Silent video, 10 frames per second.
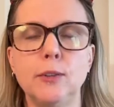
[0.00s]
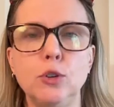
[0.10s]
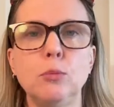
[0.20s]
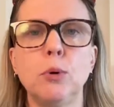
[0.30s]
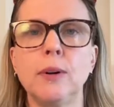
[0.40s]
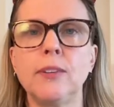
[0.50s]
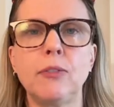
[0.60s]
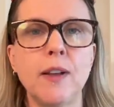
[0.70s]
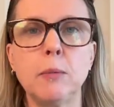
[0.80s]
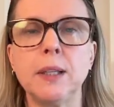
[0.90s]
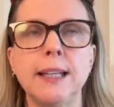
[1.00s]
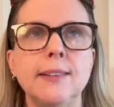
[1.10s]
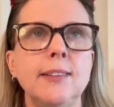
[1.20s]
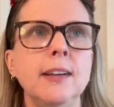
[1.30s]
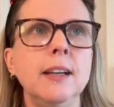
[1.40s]
newborns,
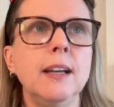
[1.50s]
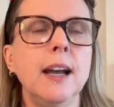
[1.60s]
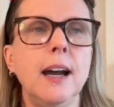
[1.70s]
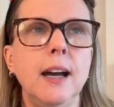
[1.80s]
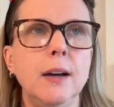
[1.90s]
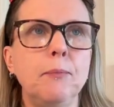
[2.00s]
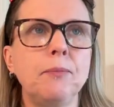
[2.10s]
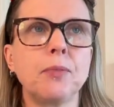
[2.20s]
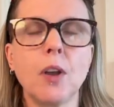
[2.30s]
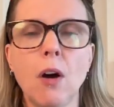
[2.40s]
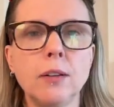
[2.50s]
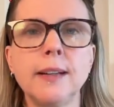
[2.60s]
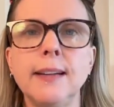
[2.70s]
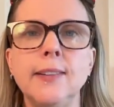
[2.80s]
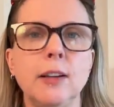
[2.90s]
families,
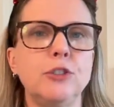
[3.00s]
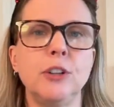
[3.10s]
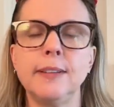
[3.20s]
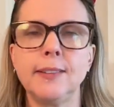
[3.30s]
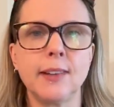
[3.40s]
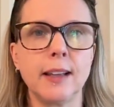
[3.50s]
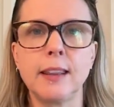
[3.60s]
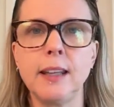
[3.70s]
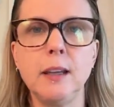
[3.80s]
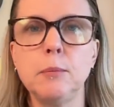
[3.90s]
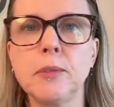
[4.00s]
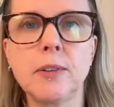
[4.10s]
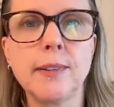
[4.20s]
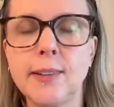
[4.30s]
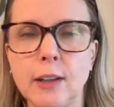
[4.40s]
holiday sessions, like
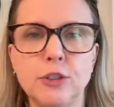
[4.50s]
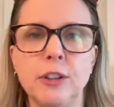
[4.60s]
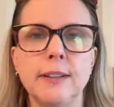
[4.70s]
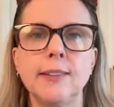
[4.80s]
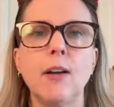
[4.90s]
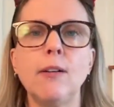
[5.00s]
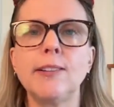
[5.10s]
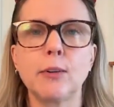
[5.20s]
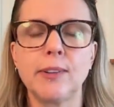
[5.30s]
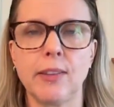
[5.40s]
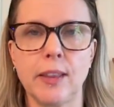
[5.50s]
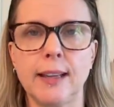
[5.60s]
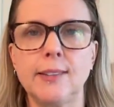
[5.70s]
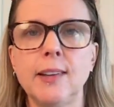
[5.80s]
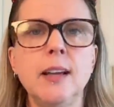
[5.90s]
themed sessions, all sorts of
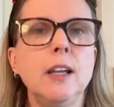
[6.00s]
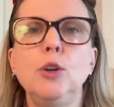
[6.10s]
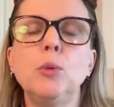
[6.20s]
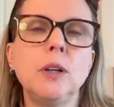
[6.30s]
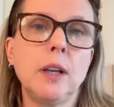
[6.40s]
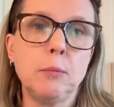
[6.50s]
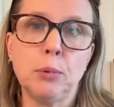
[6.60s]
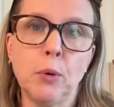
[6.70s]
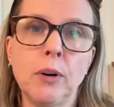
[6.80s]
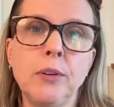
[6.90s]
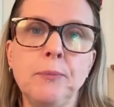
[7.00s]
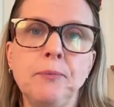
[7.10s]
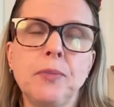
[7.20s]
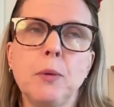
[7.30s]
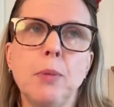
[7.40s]
things. You wouldn't get bored,
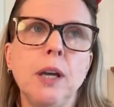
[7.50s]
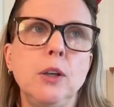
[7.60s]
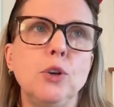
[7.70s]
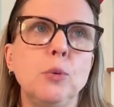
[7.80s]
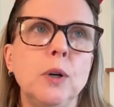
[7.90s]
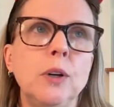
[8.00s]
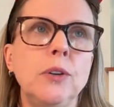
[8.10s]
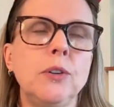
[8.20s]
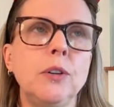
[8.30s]
but you would,